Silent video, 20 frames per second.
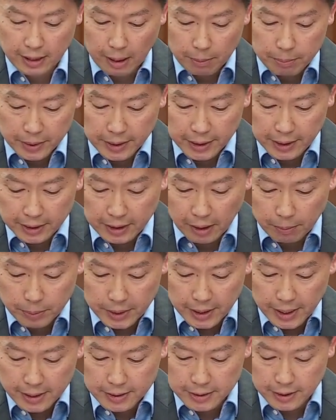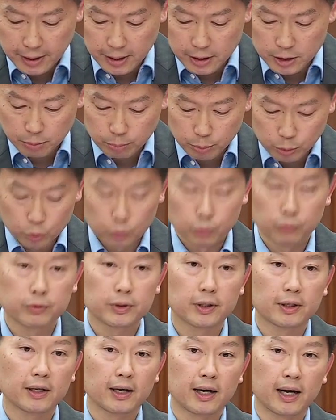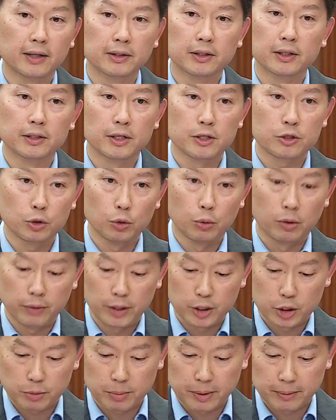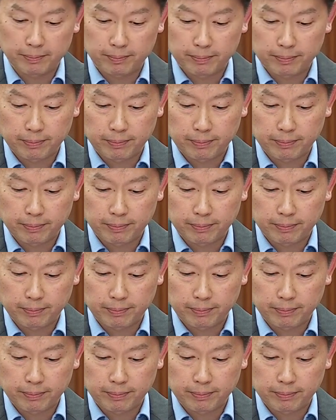company that PSA has approved under this new arrangement.